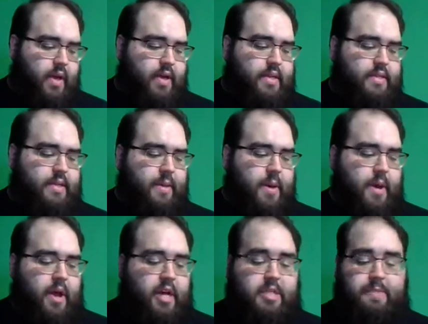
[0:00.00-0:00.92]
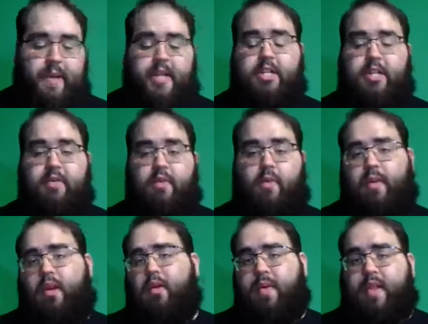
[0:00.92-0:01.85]
Because especially when
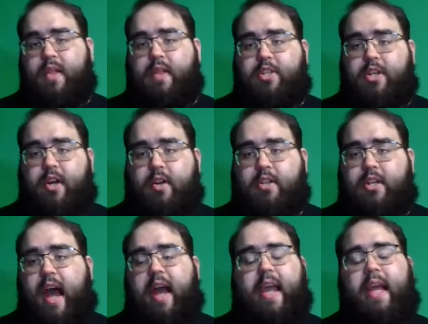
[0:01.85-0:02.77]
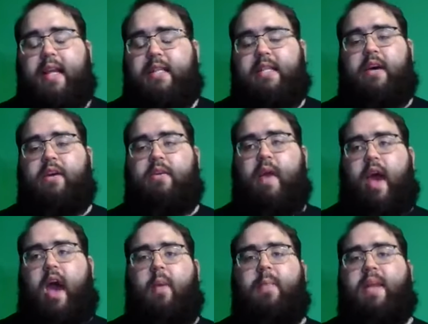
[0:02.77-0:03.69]
we look within the church, I can't tell you
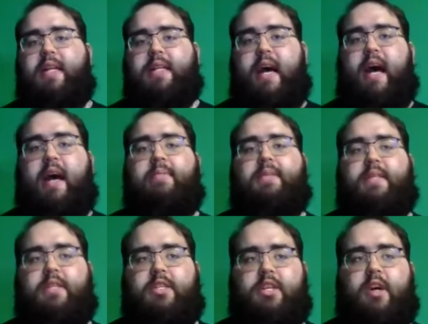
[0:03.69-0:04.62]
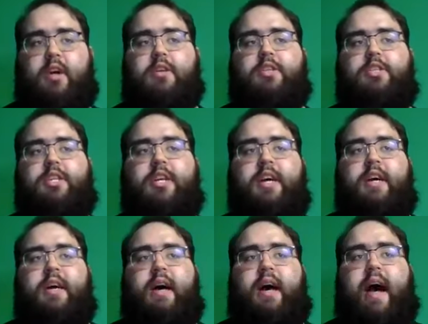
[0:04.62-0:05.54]
how many times in the church
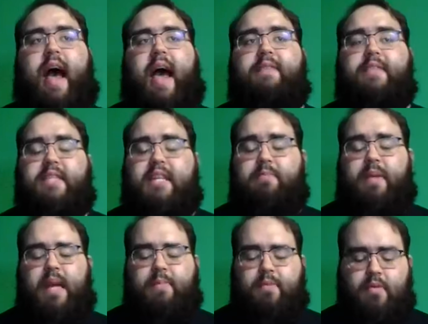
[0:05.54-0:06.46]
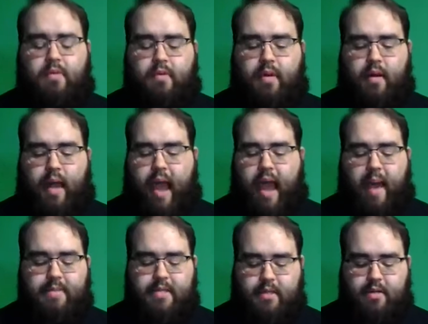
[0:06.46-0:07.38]
I have seen people
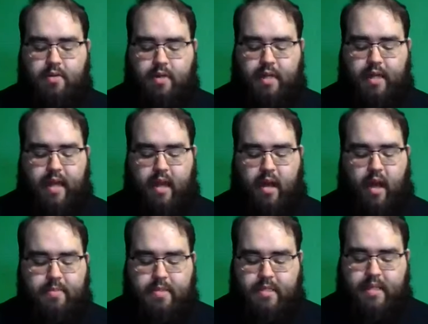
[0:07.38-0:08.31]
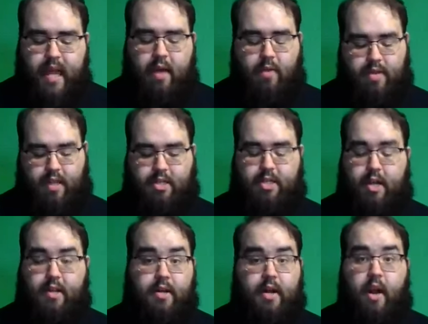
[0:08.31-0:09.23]
absolutely get upset with each
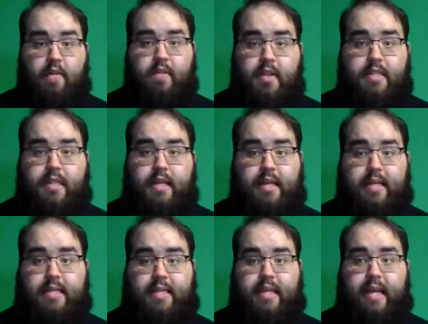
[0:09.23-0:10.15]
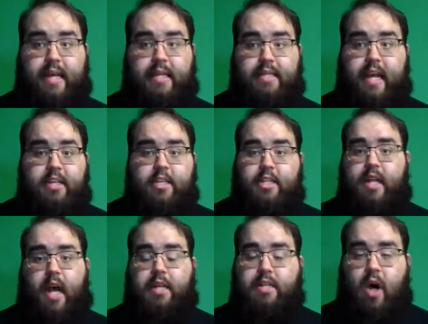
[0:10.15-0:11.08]
other over the silliest things and
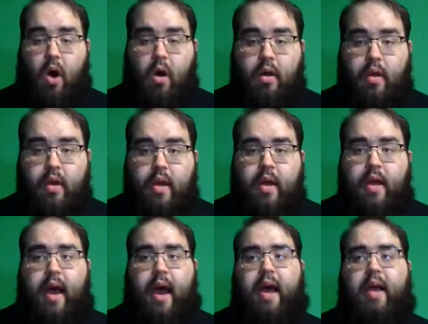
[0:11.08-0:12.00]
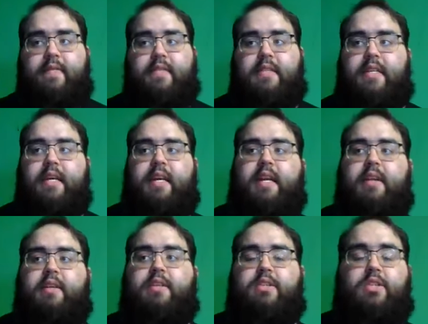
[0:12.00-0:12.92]
just not talk. I have
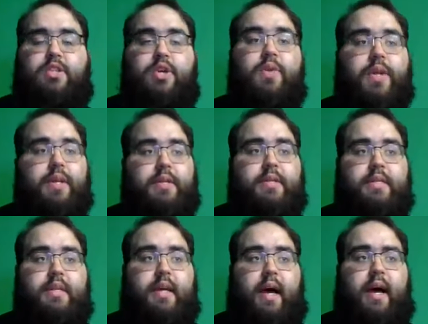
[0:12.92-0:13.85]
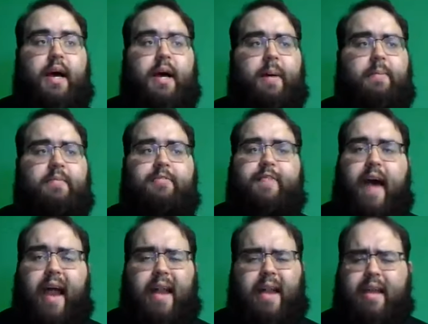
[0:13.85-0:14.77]
seen students
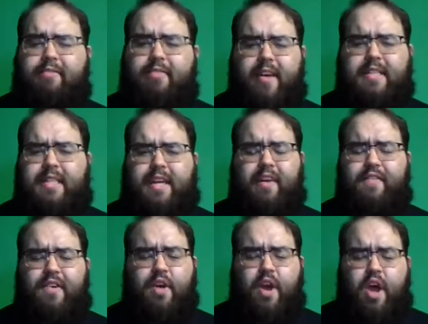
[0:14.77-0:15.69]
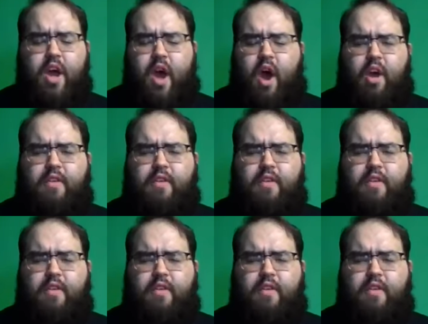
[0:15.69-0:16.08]
fighting, fussing over